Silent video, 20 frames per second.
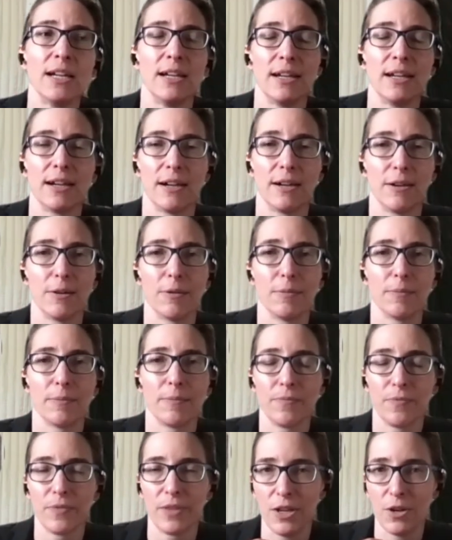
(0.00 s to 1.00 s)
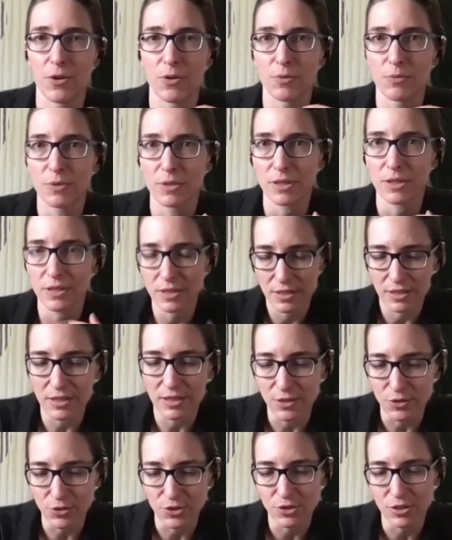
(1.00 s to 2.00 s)
um, you know,
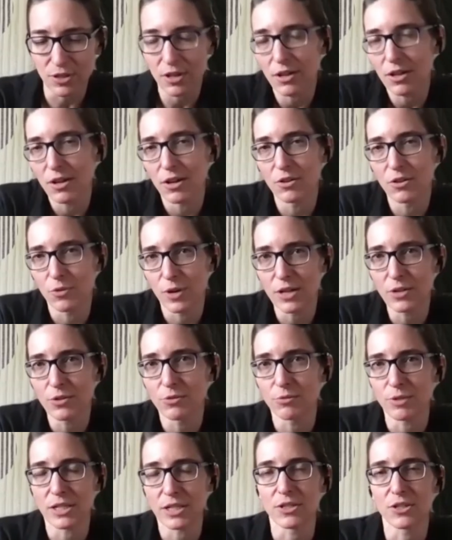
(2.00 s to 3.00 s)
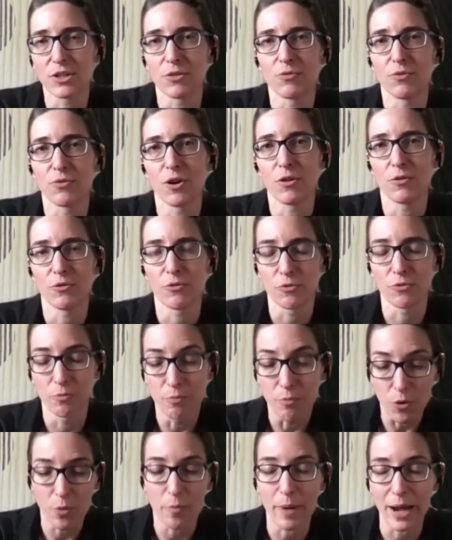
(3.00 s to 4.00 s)
there's a, a, greater risk of, of
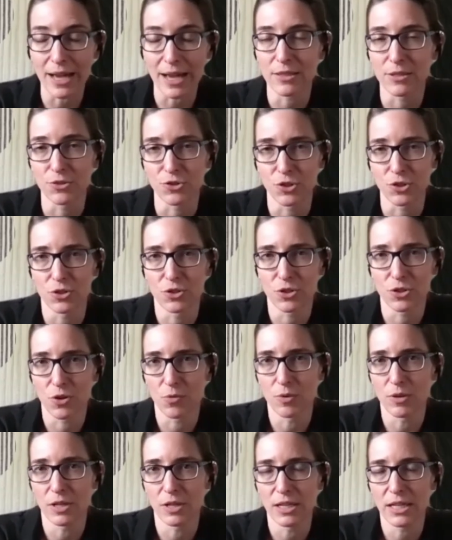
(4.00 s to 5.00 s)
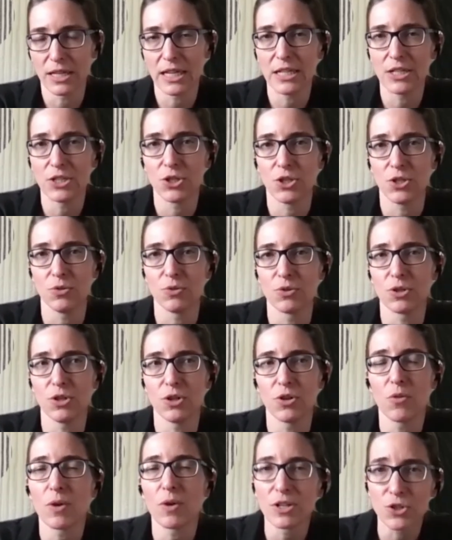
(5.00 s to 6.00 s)
more pathogens going into you. So you don't
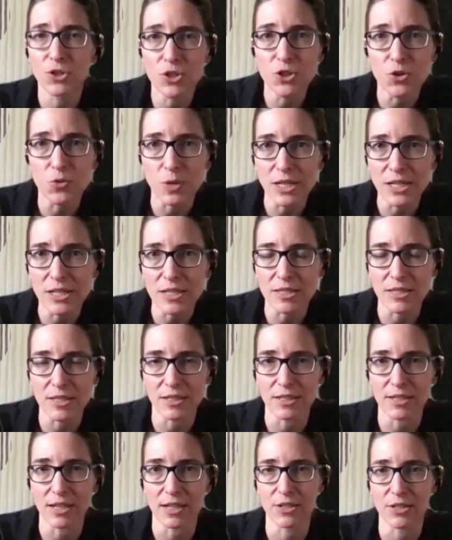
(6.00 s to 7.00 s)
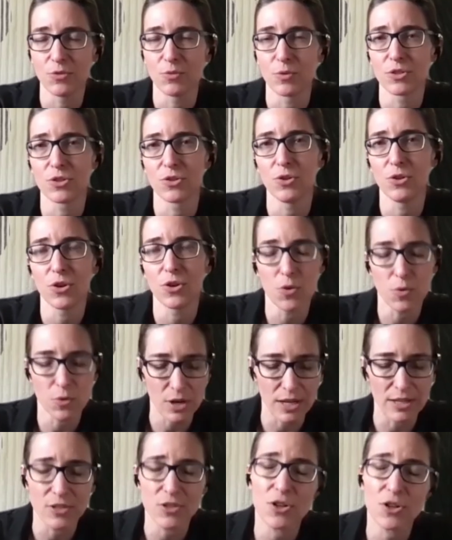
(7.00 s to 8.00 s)
want to squeeze the tick. You, so you go
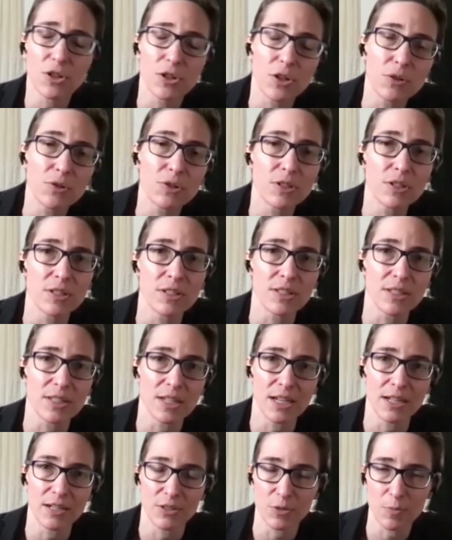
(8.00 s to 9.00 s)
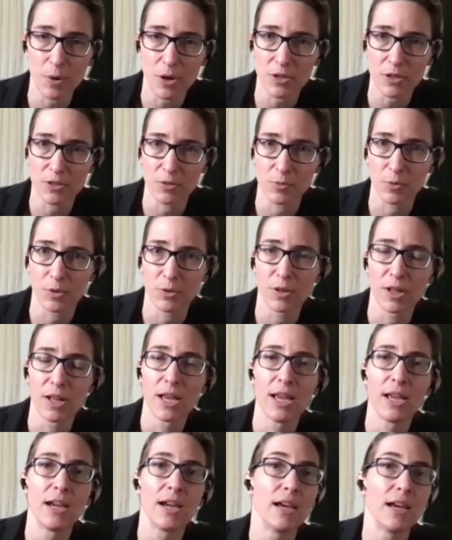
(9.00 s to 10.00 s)
as close to the skin as possible,
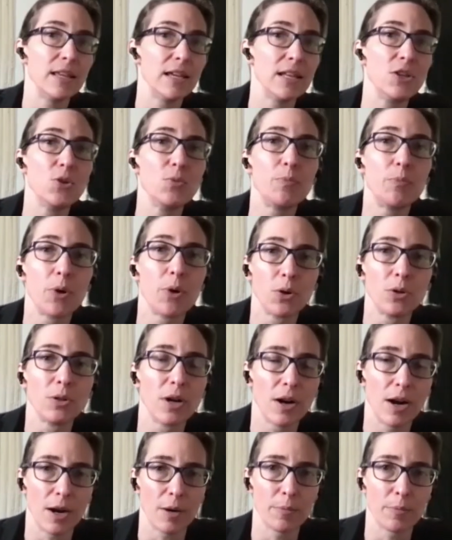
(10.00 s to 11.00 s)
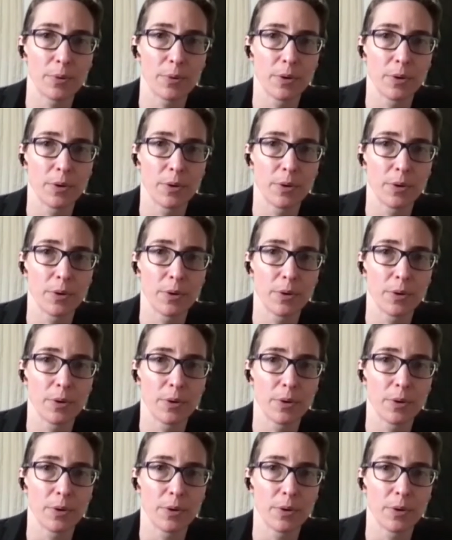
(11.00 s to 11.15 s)
and then you pull up